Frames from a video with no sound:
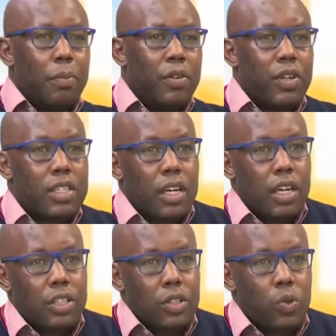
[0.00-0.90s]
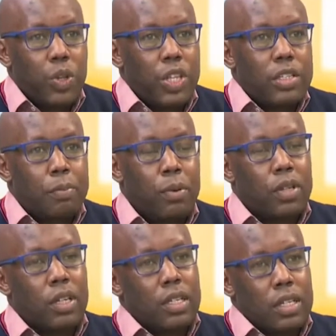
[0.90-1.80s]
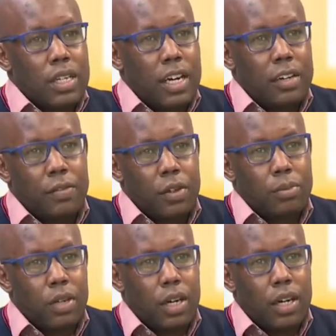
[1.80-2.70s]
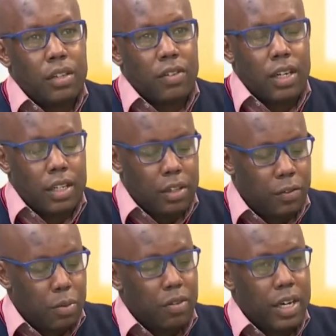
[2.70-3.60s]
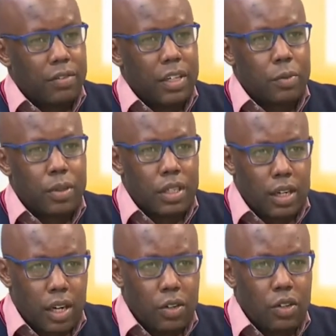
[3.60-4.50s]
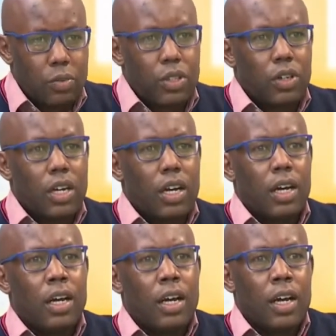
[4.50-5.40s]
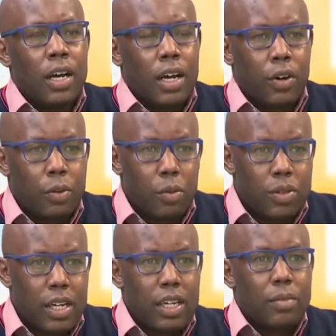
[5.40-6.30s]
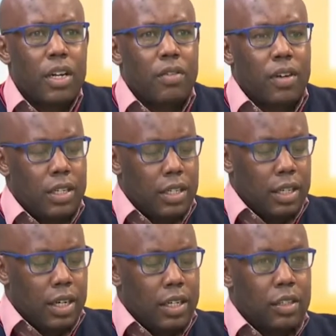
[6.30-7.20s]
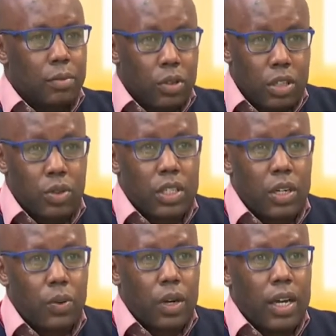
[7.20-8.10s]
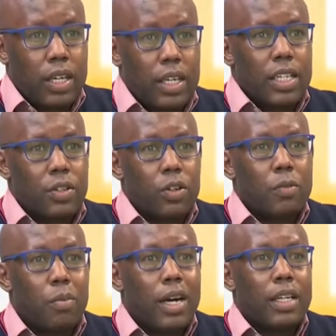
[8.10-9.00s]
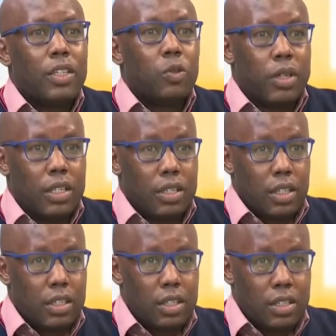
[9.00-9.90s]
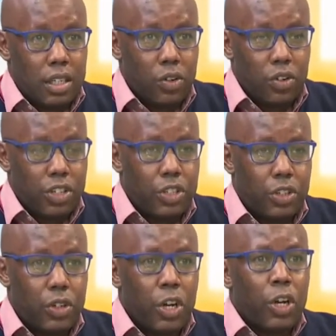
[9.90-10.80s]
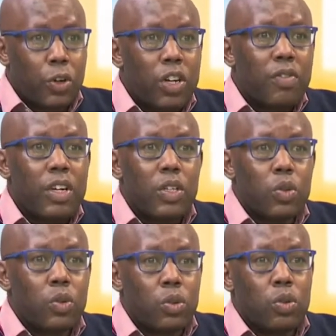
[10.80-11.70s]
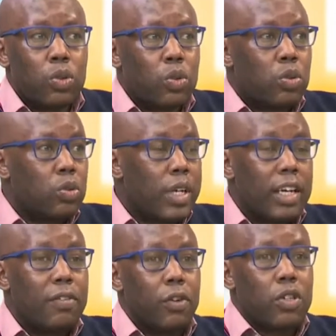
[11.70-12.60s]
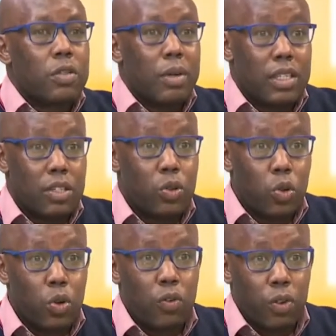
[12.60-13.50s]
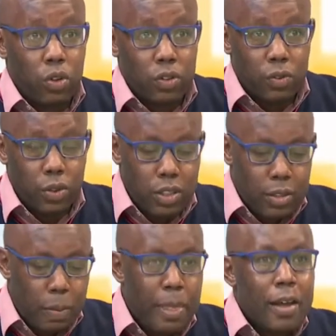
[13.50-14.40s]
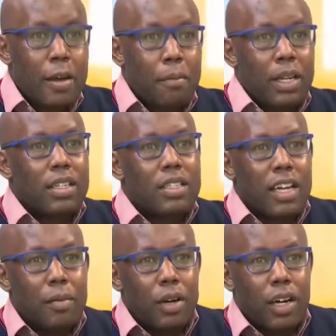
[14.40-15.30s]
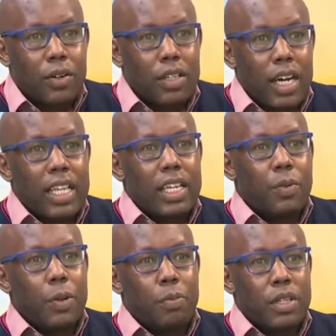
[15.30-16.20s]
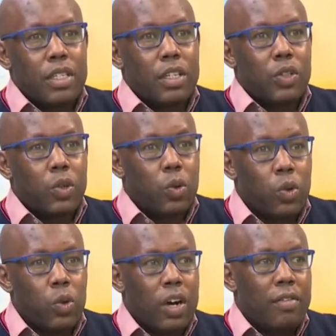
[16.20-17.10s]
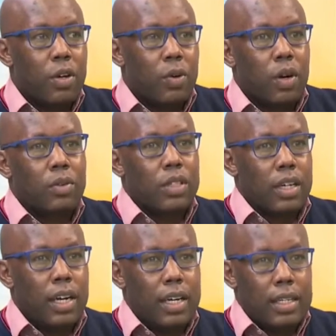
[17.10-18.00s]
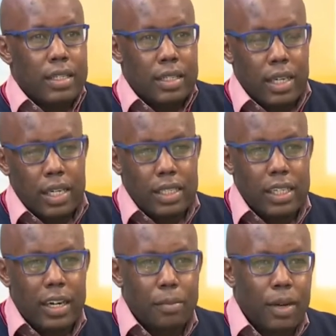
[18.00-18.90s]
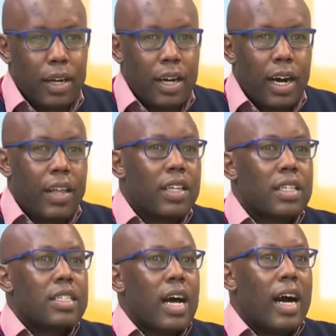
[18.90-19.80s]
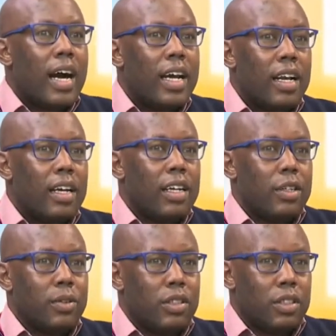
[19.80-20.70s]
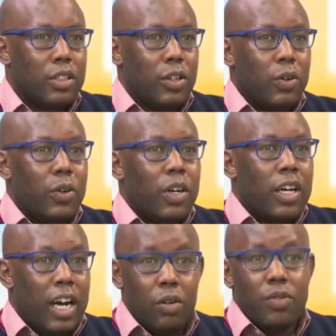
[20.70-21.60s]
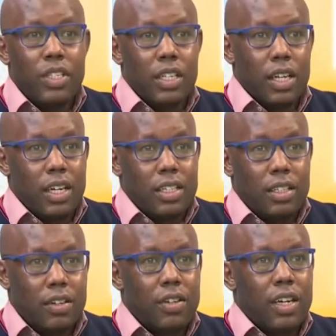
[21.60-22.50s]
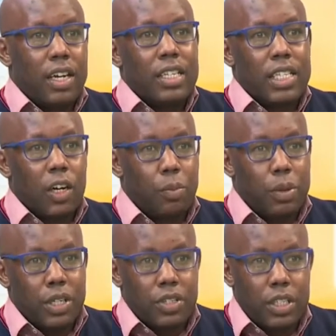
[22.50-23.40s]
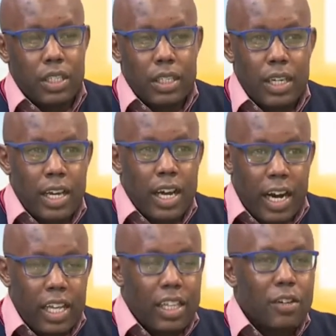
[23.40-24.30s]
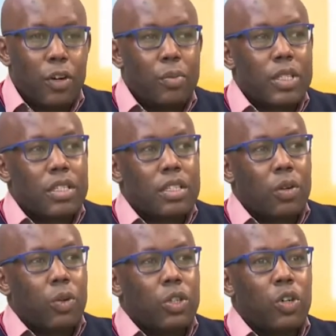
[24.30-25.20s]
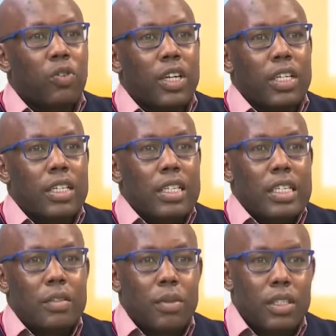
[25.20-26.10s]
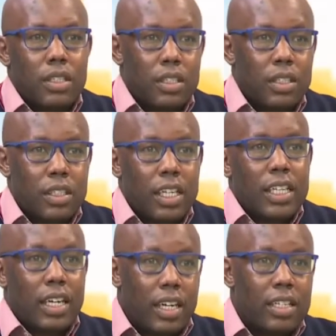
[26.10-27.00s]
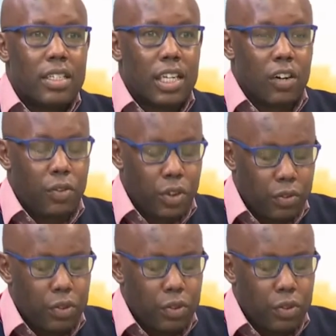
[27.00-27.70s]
the previous elections, with the support that he has had from the former Vice President Kalonzo Musyoka, Honorable Musalia Mudavadi, and Moses Wetangula, he has not managed to penetrate the central region. Not even to get votes, but just to look for those votes. But this time around, I think with President Uhuru having worked with Raila in his second term, I think there is a high likelihood, you know, and we've seen that Raila is now penetrating. And I think for him, it's just a question of getting his message. The rest is now for the